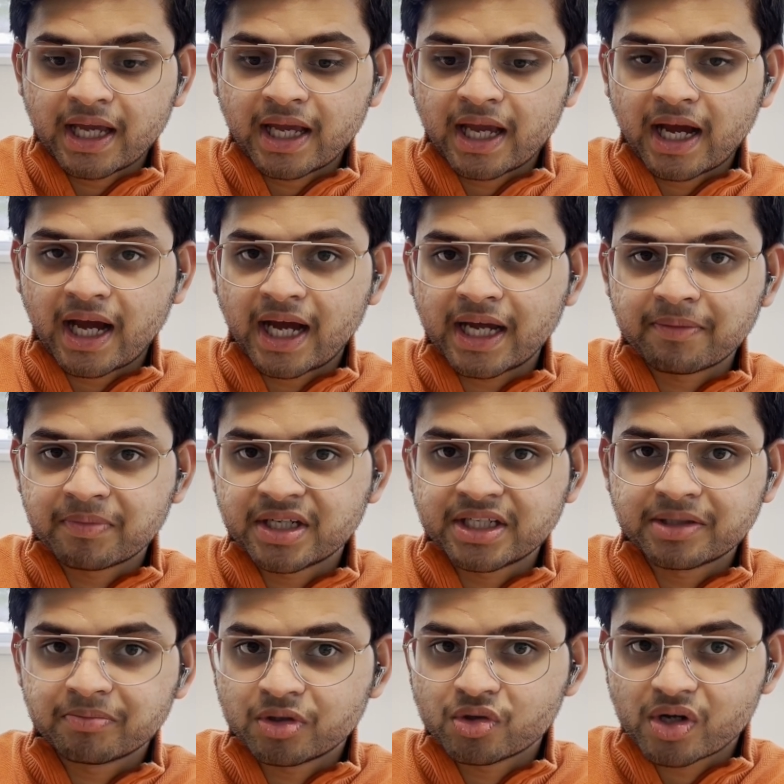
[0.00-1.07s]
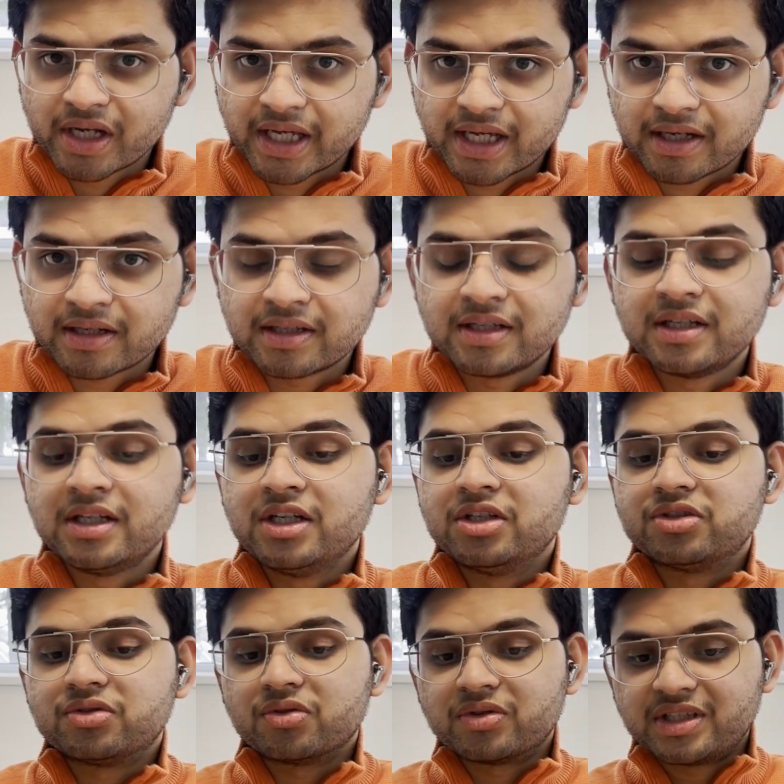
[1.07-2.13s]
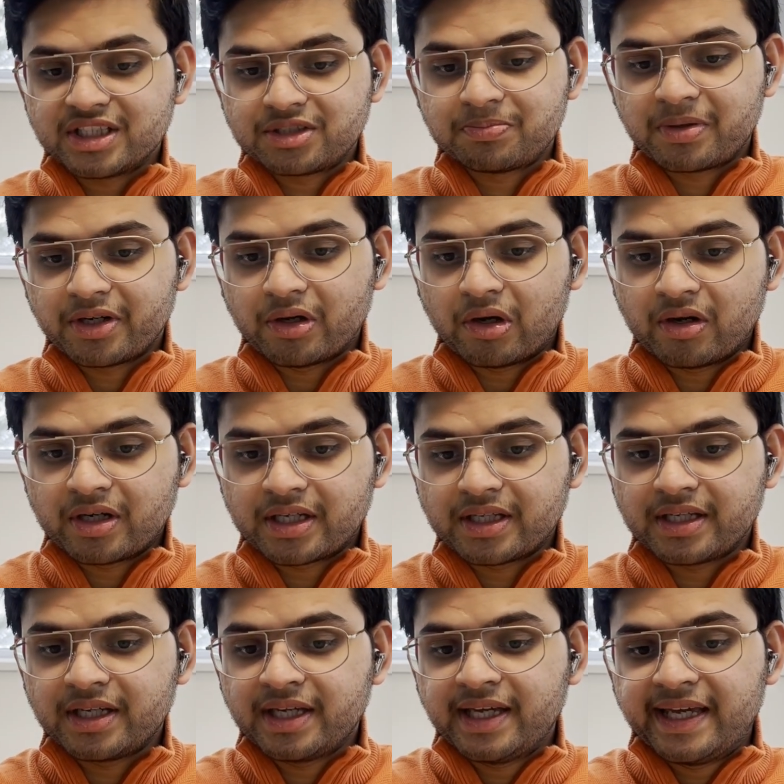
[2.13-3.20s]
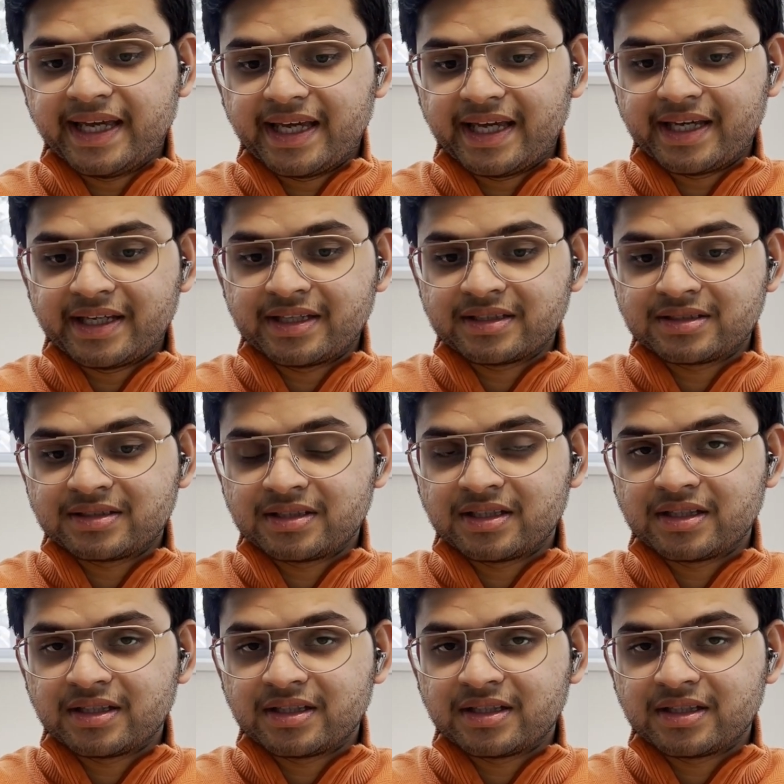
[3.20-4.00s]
high, medium, low. Again, so this priority is